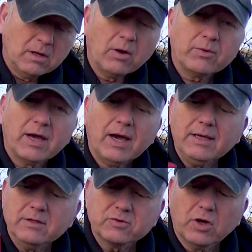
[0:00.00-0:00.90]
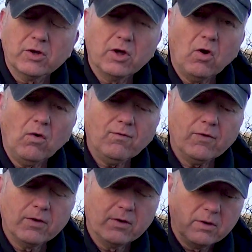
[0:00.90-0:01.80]
Okay, turn it off.
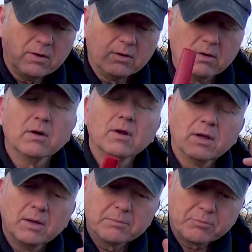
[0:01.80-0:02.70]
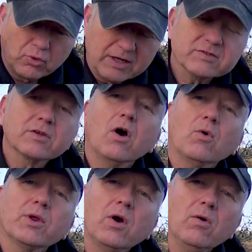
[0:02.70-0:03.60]
press and
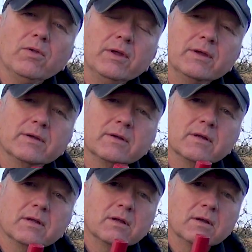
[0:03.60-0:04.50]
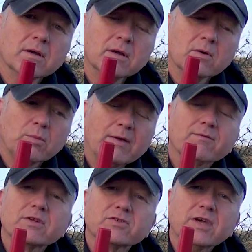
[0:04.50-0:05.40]
hold it on, wait
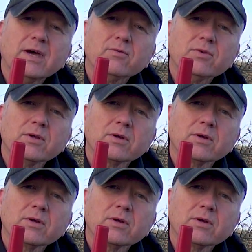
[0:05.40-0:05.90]
for the sound,